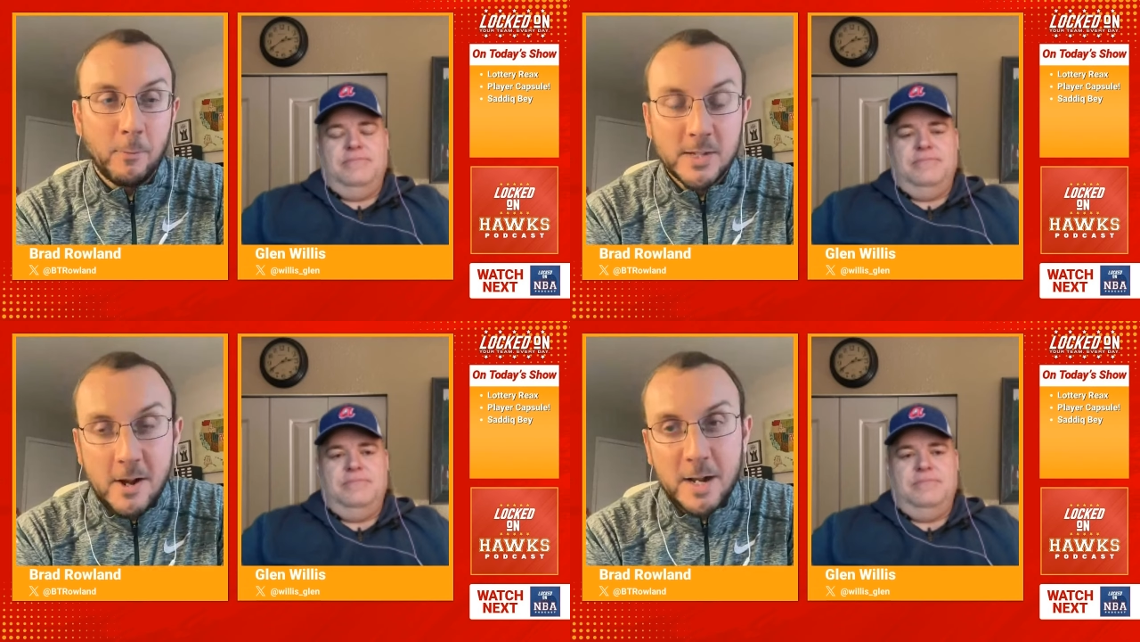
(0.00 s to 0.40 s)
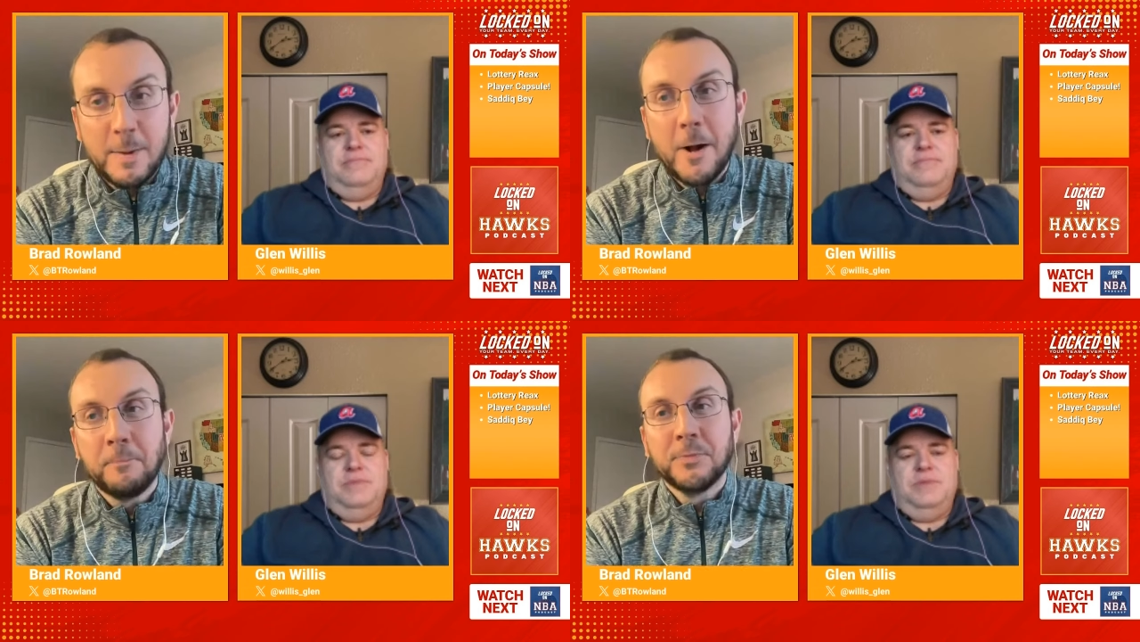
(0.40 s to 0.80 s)
Speaker 1: and we'll talk
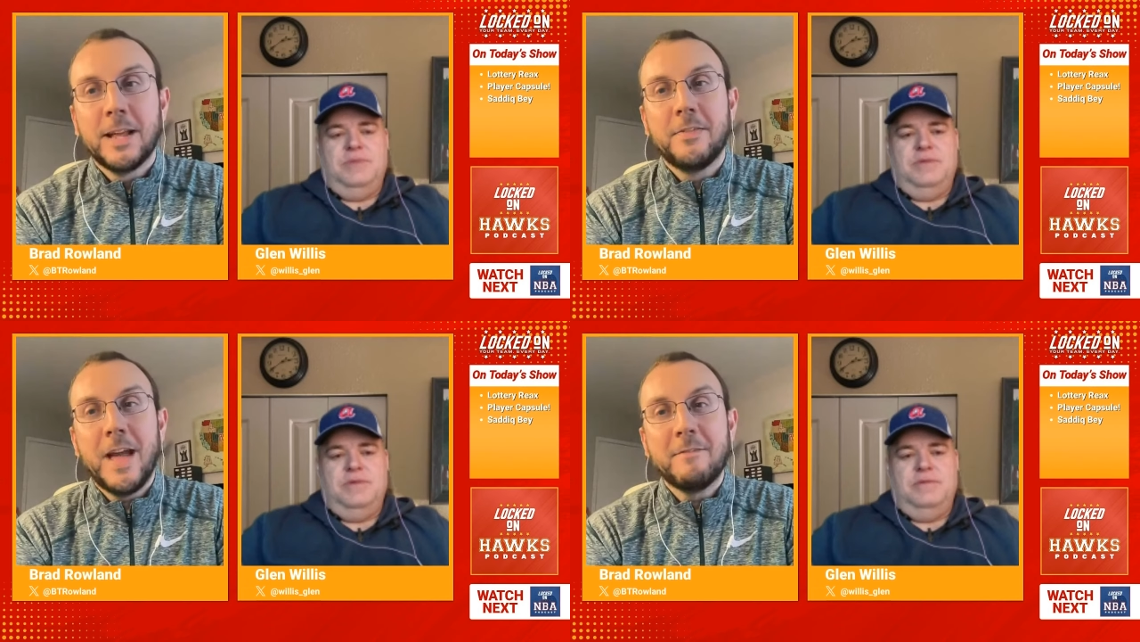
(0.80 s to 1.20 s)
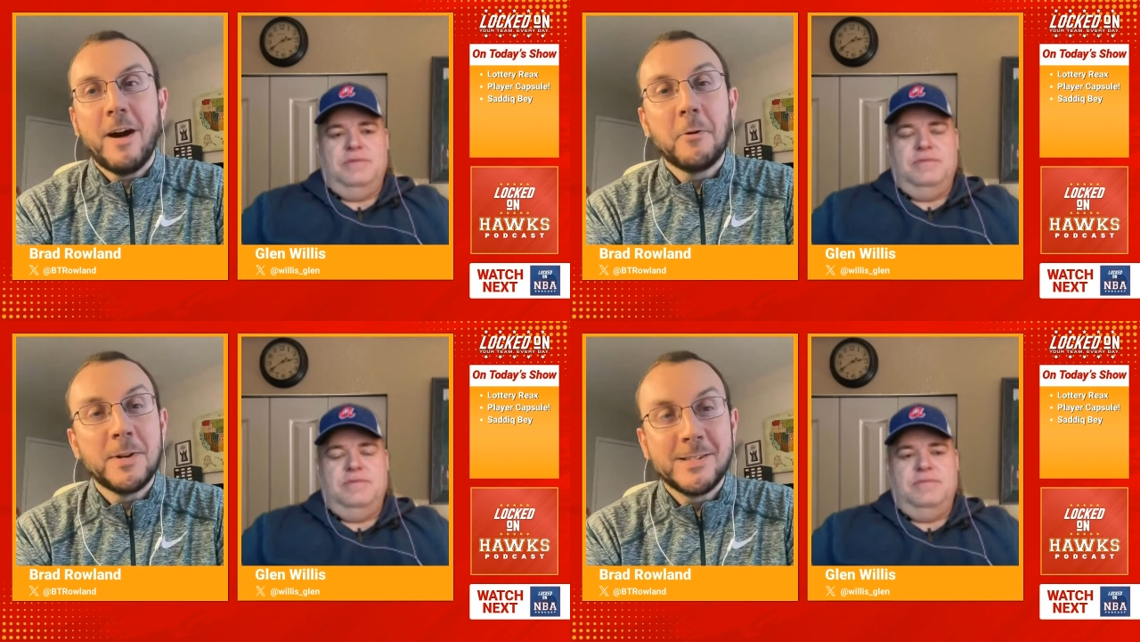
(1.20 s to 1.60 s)
about, they have
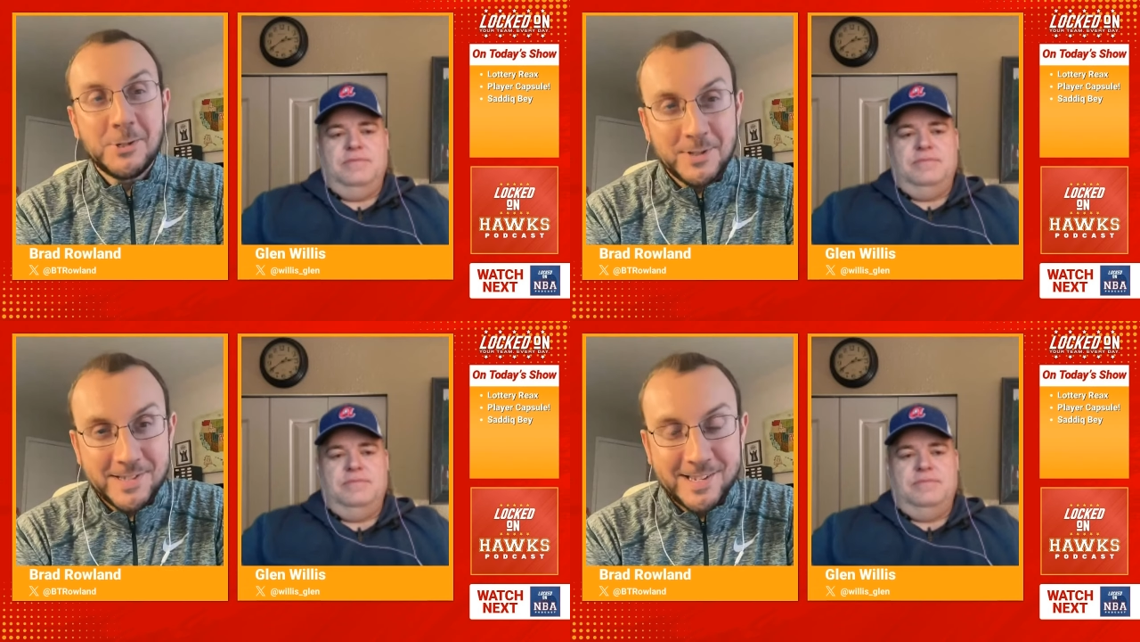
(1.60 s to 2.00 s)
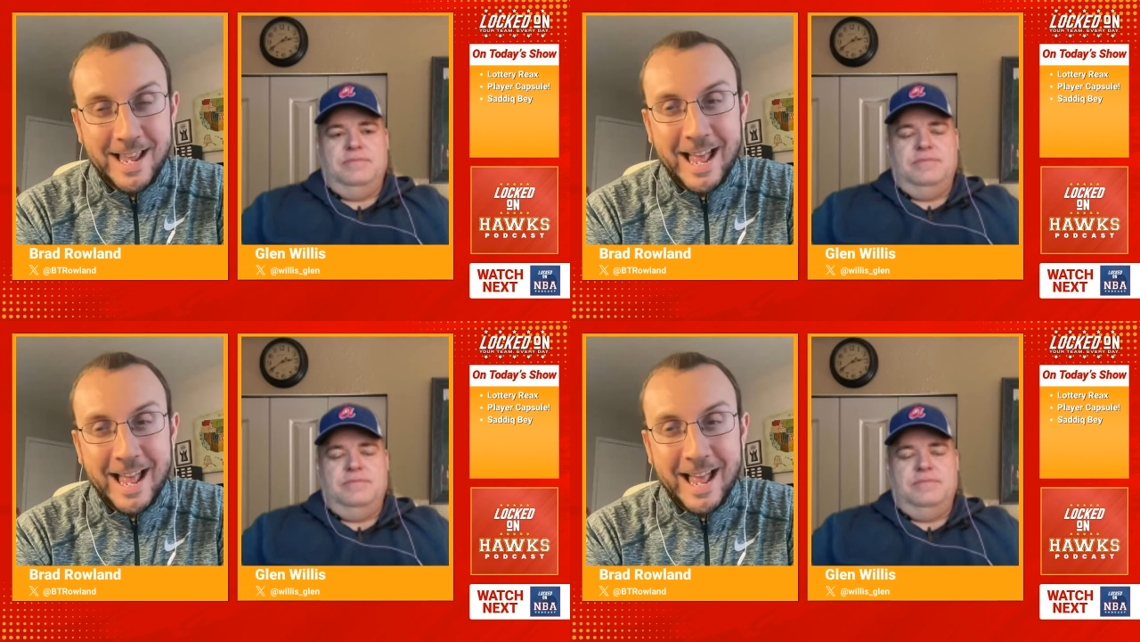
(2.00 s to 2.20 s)
other decisions.